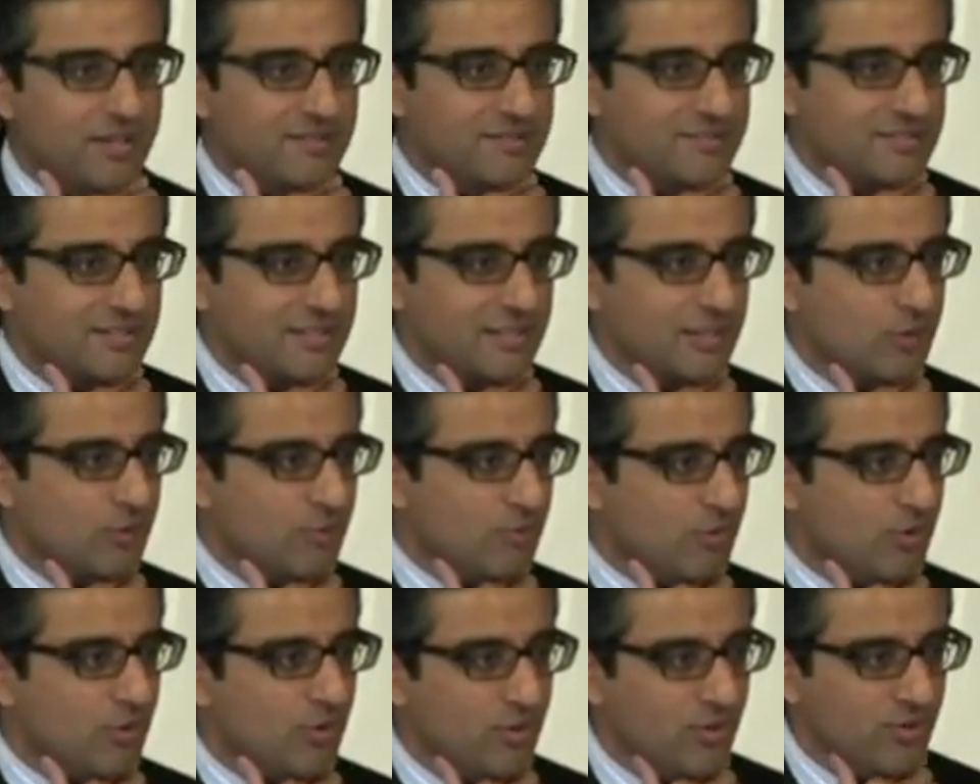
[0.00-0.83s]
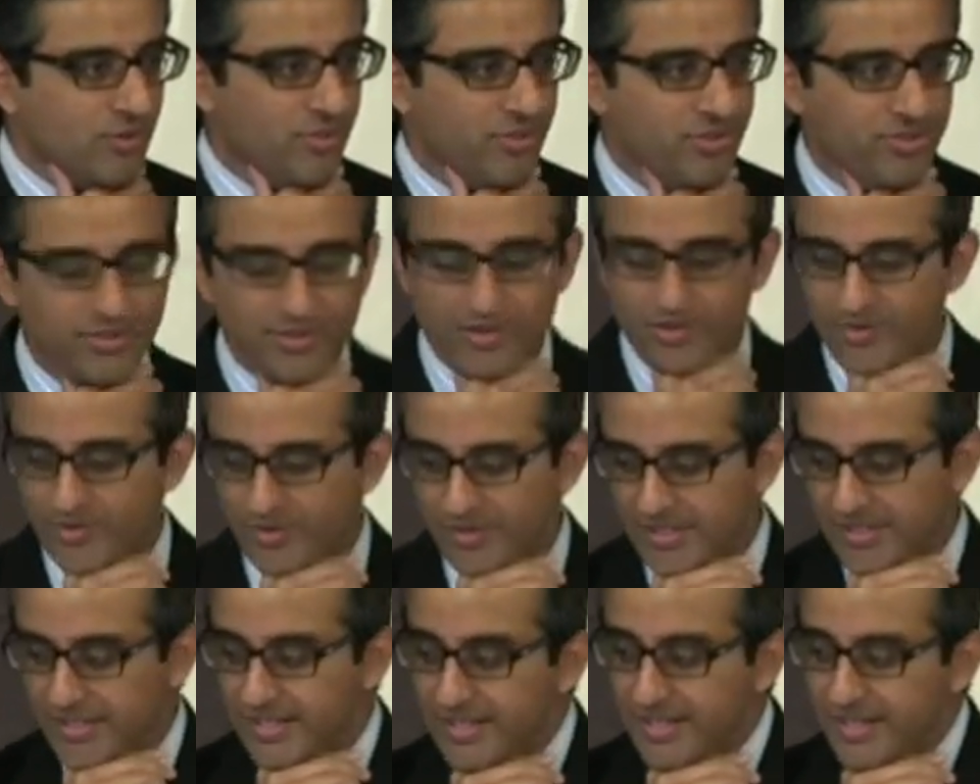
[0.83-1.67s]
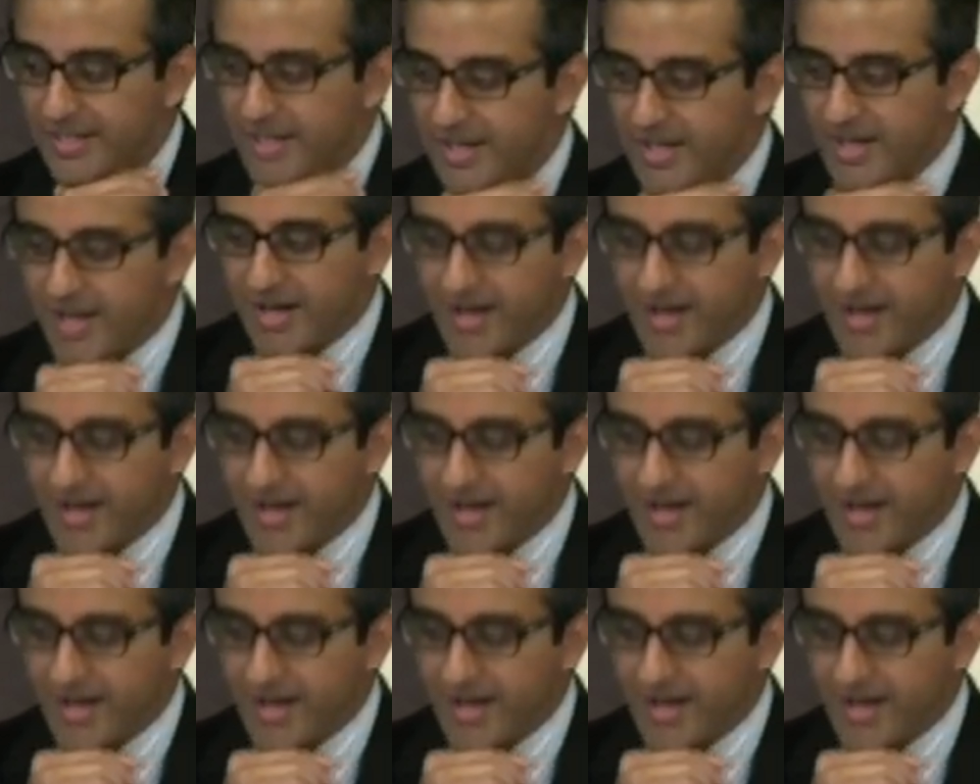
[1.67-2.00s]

Pulse and Humoral Theory.